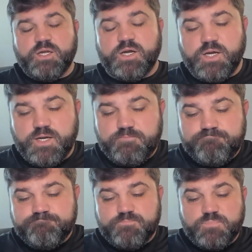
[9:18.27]

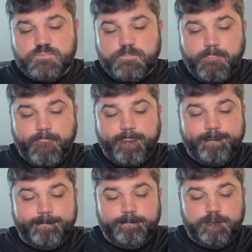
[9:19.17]

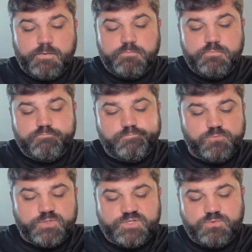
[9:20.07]

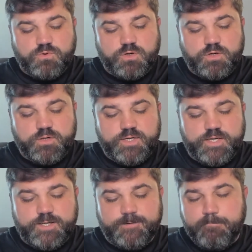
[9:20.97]

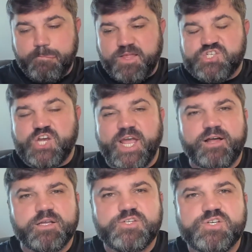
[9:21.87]

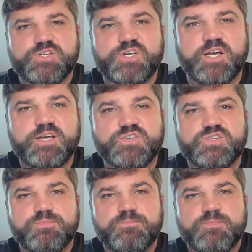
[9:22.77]
challenges
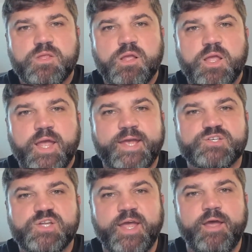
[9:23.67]
us
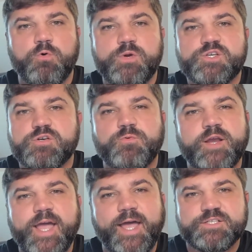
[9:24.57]
as to how we should
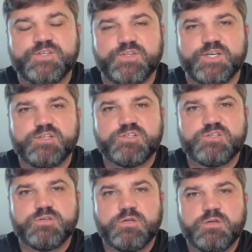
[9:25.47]
react to
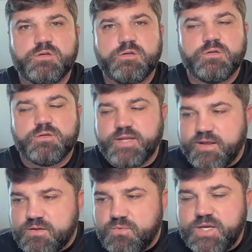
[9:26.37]
this.
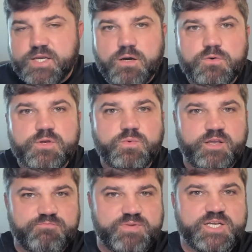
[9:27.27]
Now that we know that
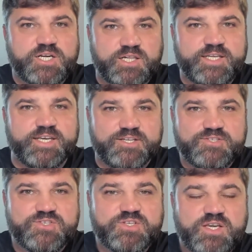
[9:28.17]
we've been
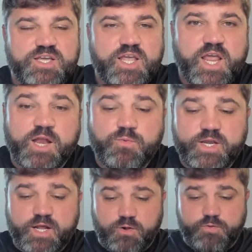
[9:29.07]
cleansed and we
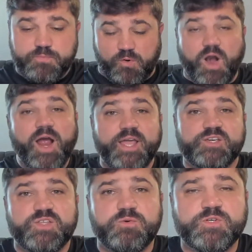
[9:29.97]
know the
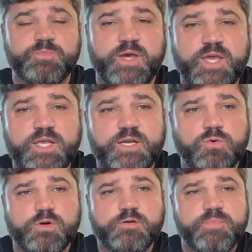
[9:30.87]
price that was paid in
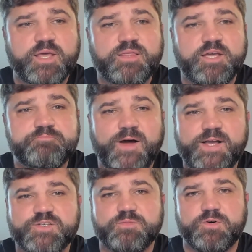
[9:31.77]
order to make that
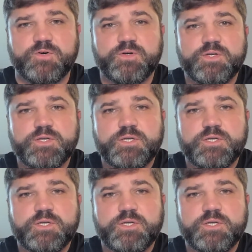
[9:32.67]
possible,